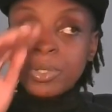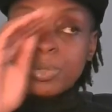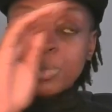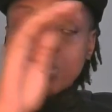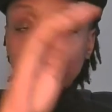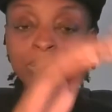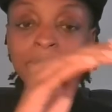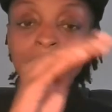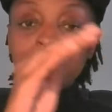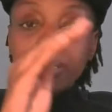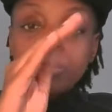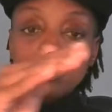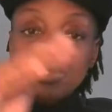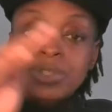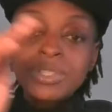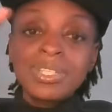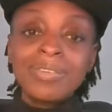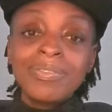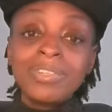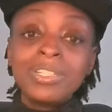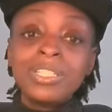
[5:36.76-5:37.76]

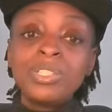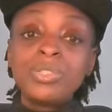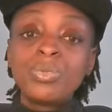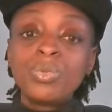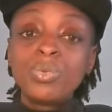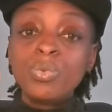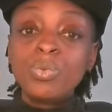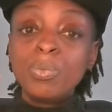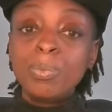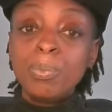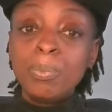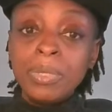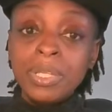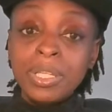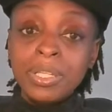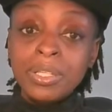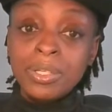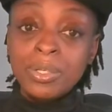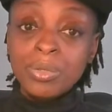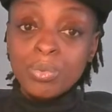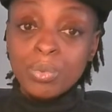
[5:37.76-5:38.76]
372
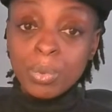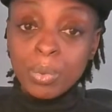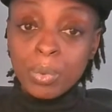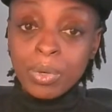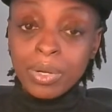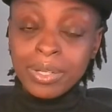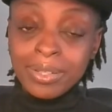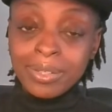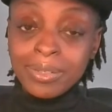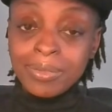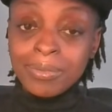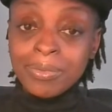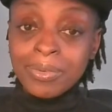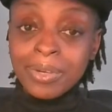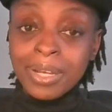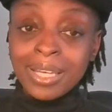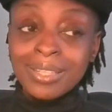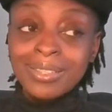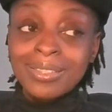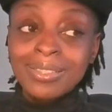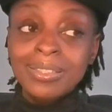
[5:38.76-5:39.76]
million Rwandan
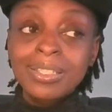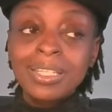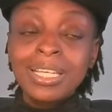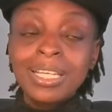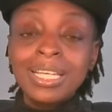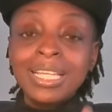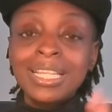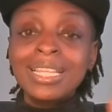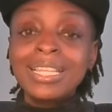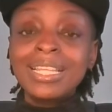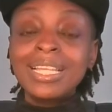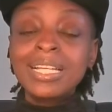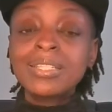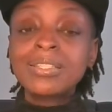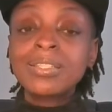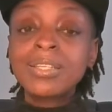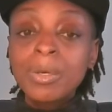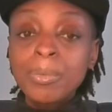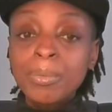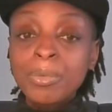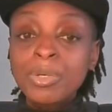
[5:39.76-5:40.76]
francs.
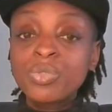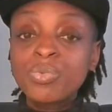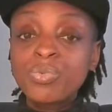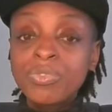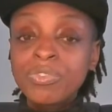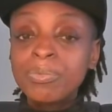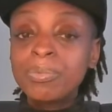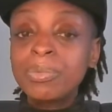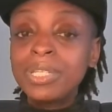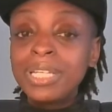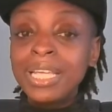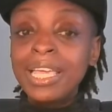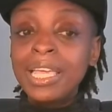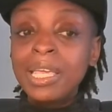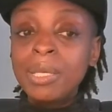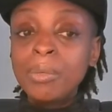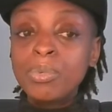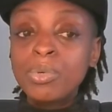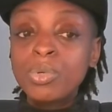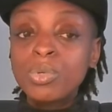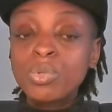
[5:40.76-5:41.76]
That's how much we've been
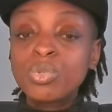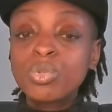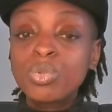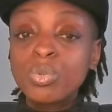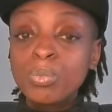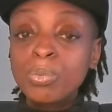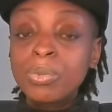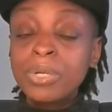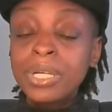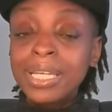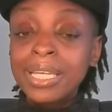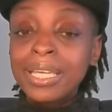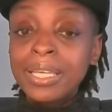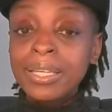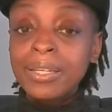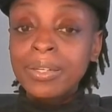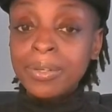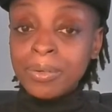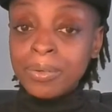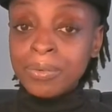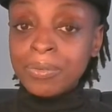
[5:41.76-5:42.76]
able to bring
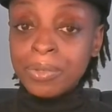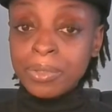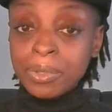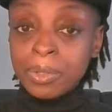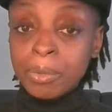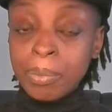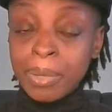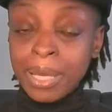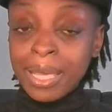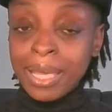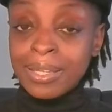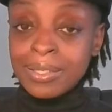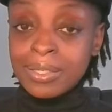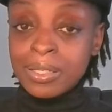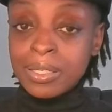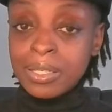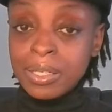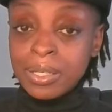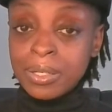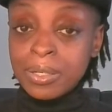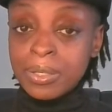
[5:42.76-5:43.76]
in over the
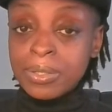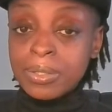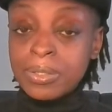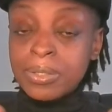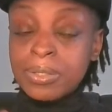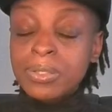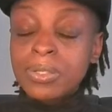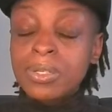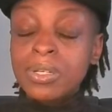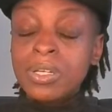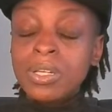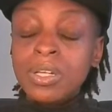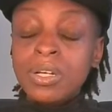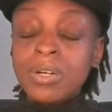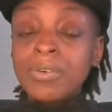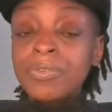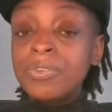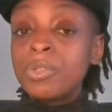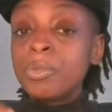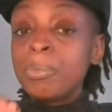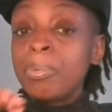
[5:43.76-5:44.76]
past years,
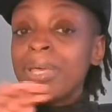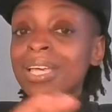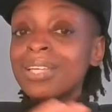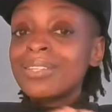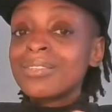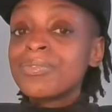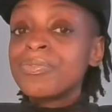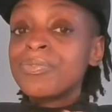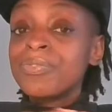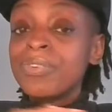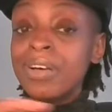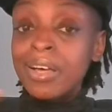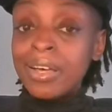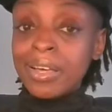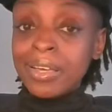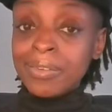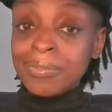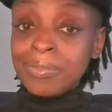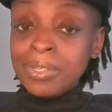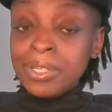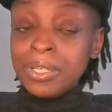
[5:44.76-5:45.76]
over the past
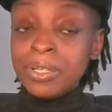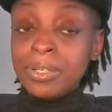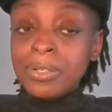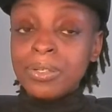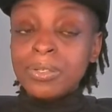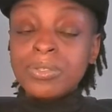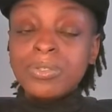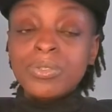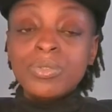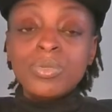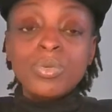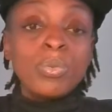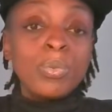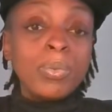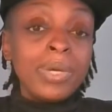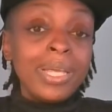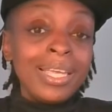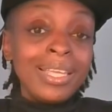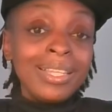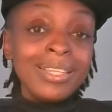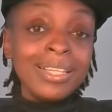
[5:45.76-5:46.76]
5 years. The
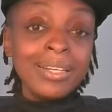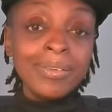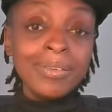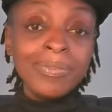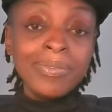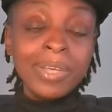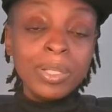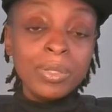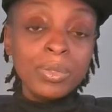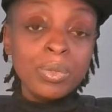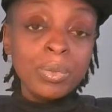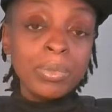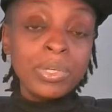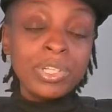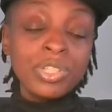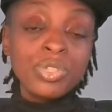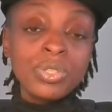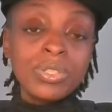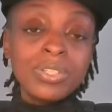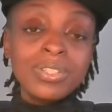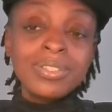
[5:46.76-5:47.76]
way that
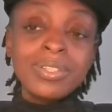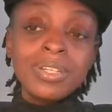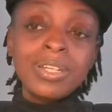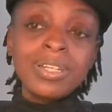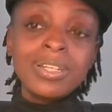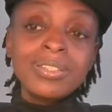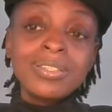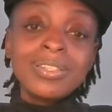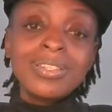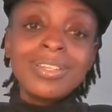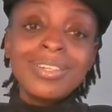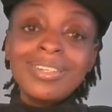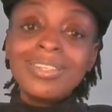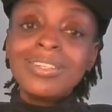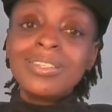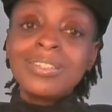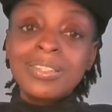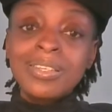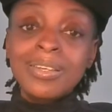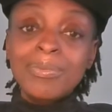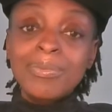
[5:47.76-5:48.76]
evaluation is done, it's done
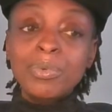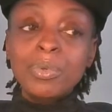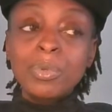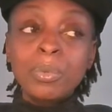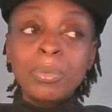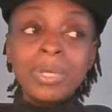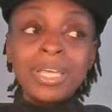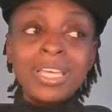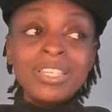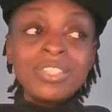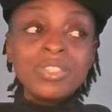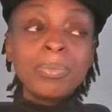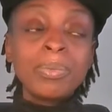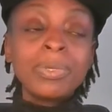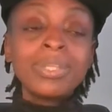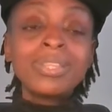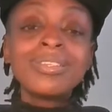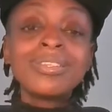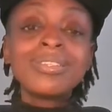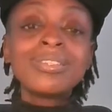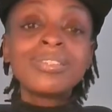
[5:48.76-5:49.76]
in several ways,
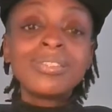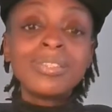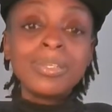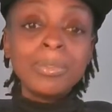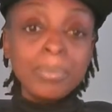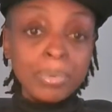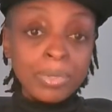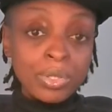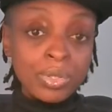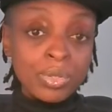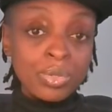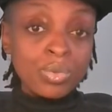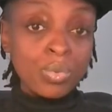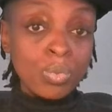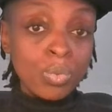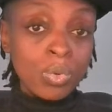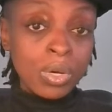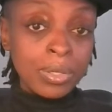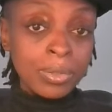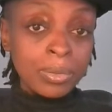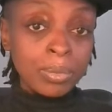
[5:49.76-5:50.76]
but the simplest
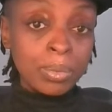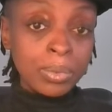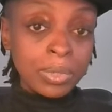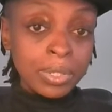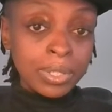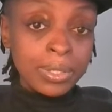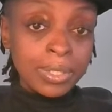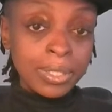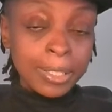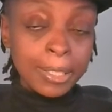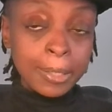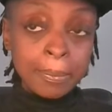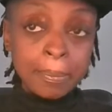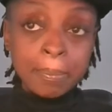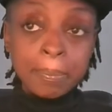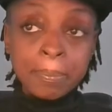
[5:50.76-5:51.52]
one really,